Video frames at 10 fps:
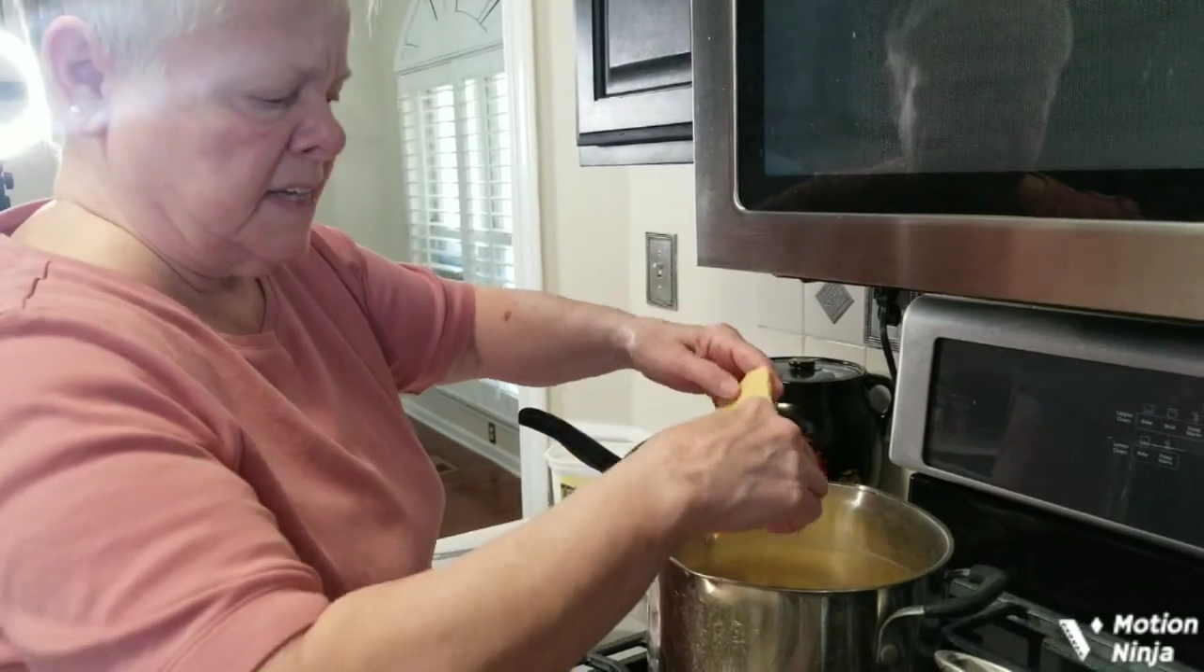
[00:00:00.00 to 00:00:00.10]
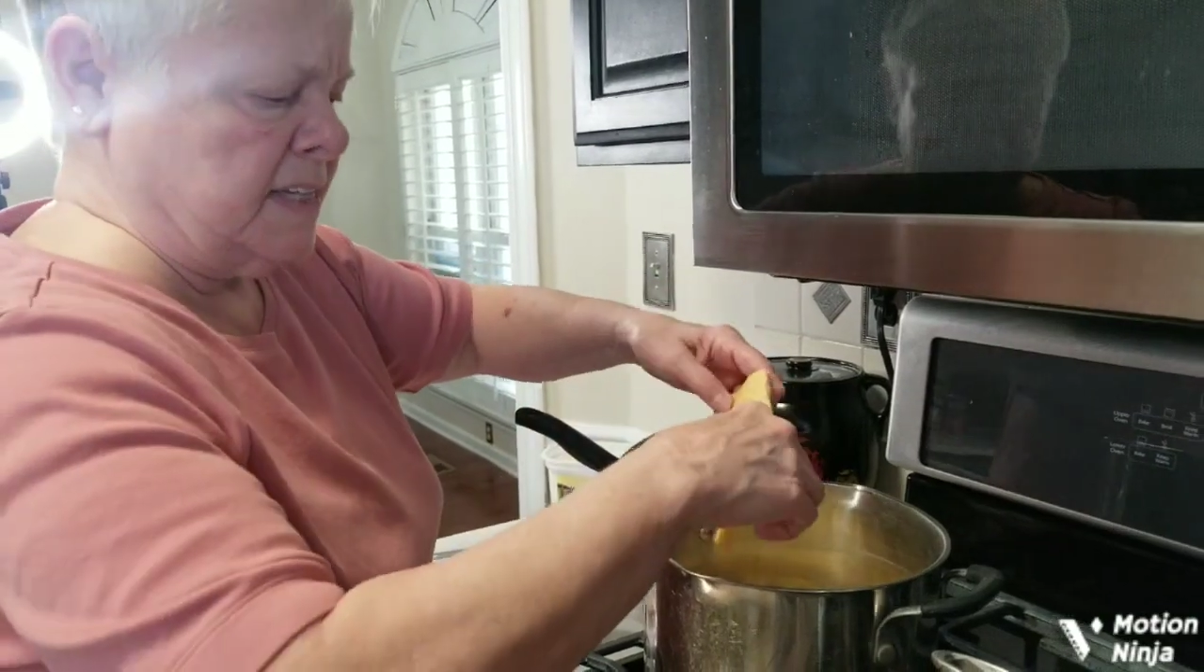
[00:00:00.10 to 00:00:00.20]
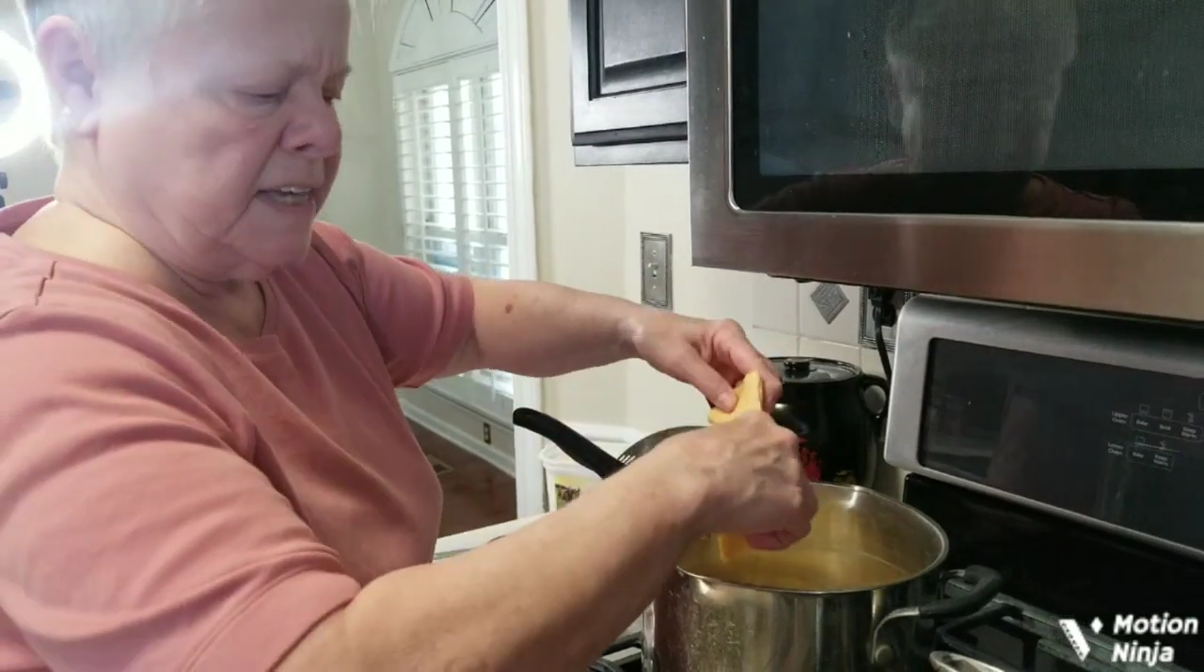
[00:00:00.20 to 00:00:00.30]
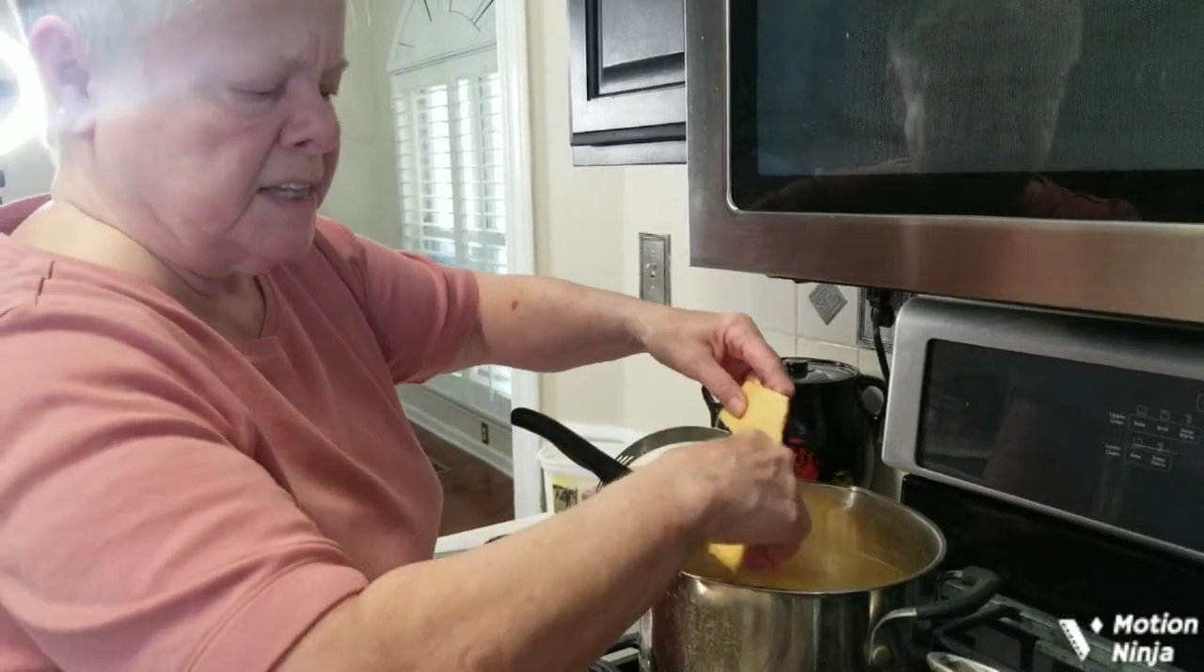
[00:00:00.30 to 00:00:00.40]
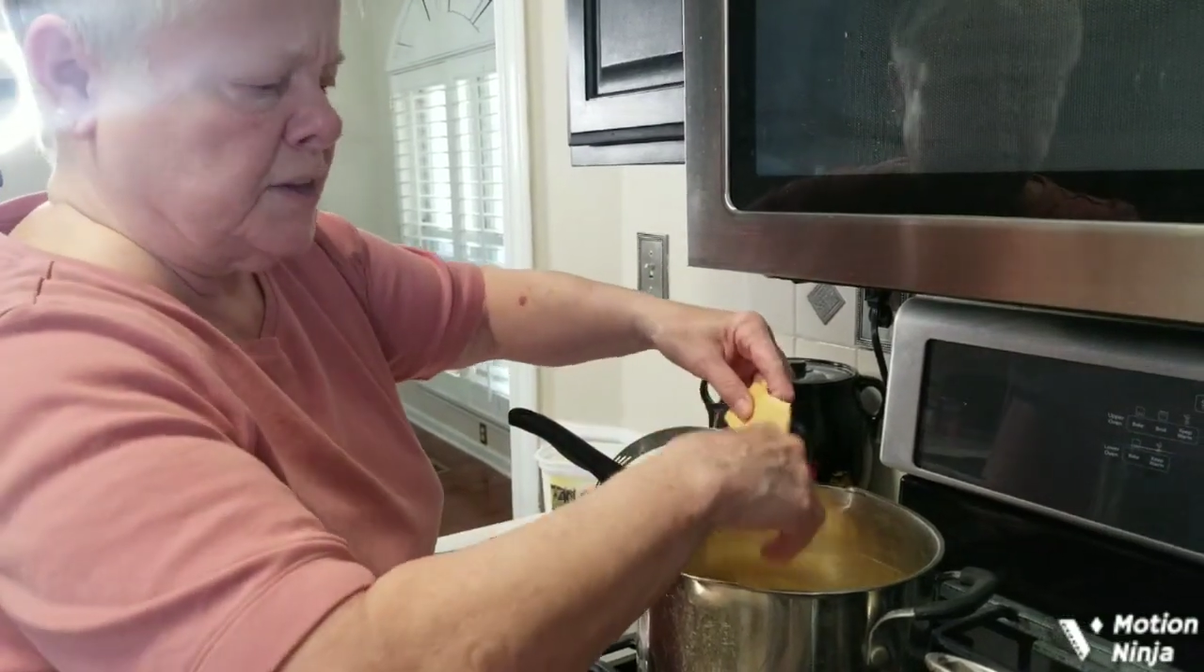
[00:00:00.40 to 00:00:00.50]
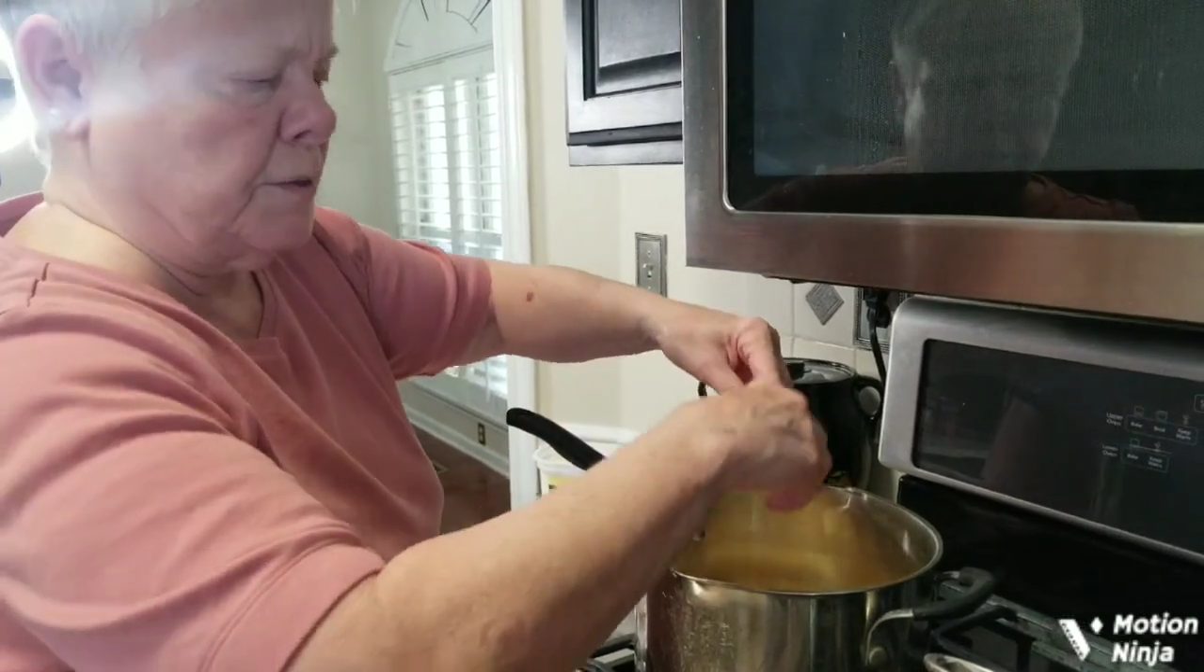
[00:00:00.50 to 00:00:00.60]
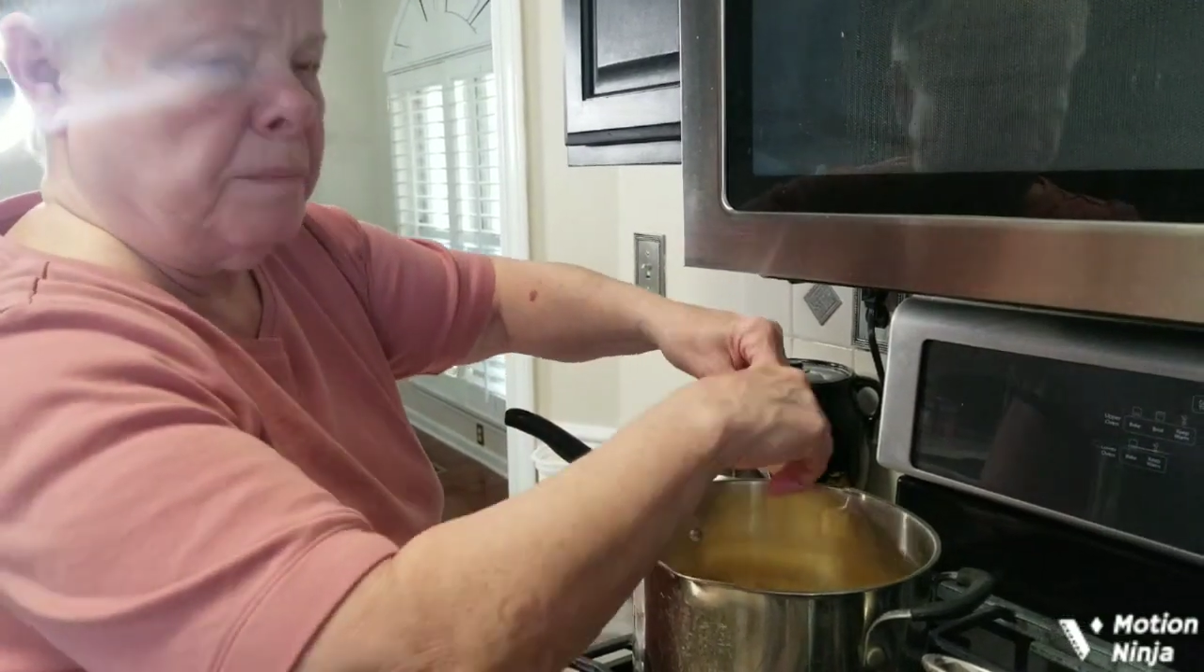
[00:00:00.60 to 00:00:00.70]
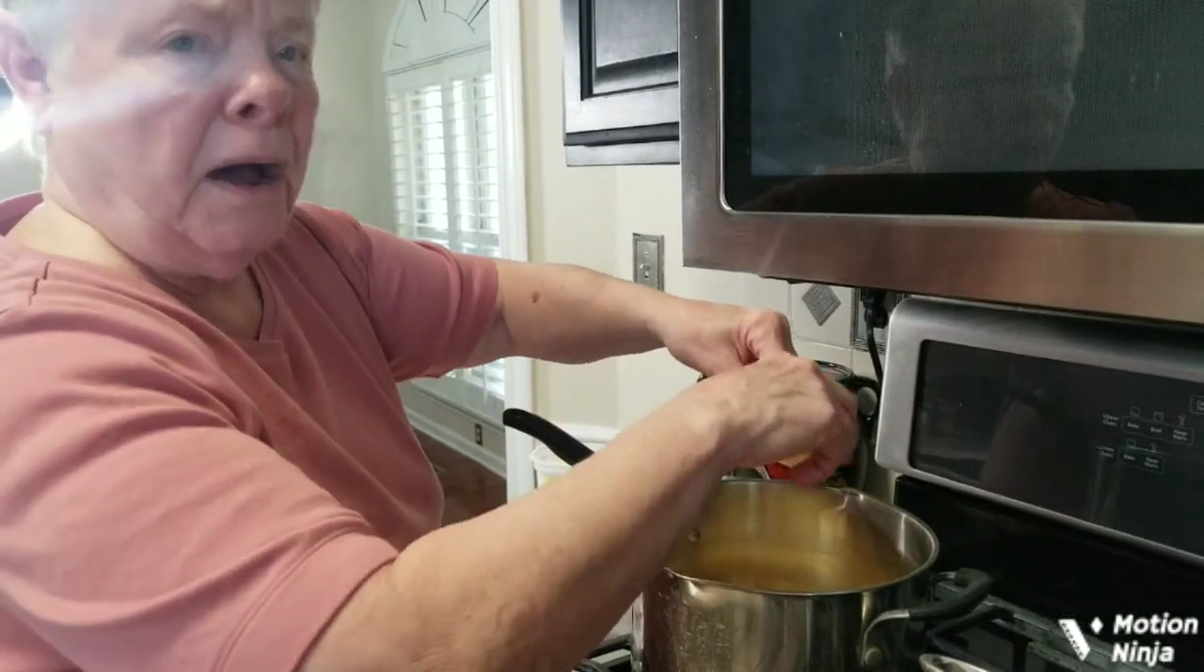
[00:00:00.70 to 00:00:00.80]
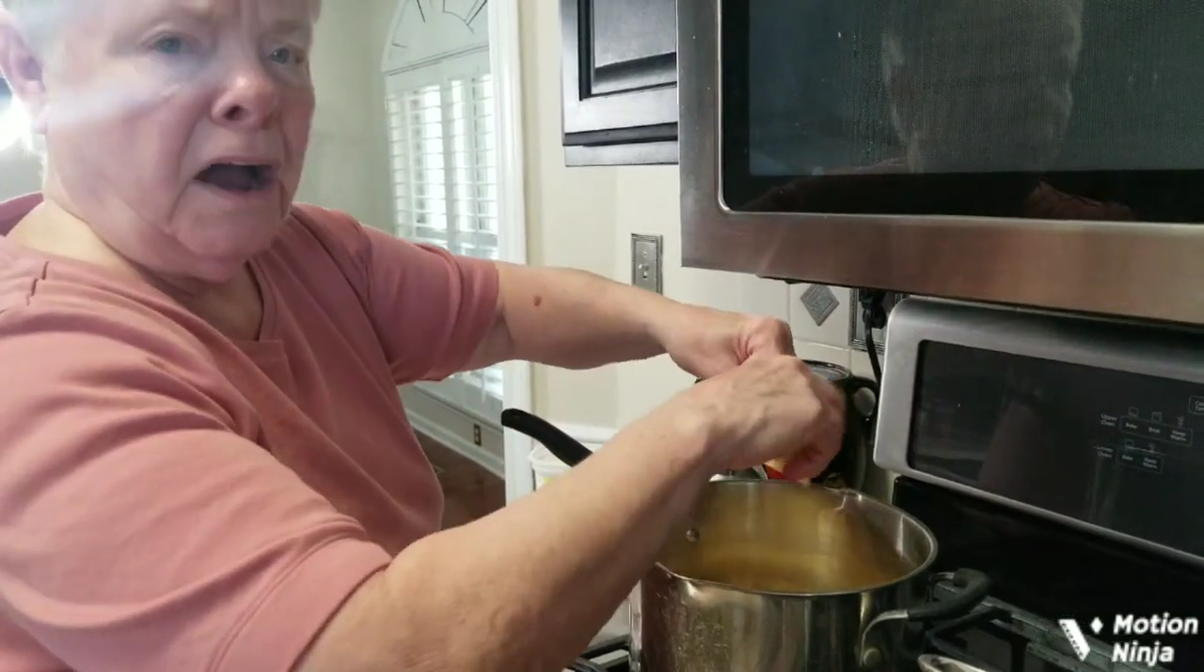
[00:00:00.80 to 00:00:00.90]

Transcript: easy as the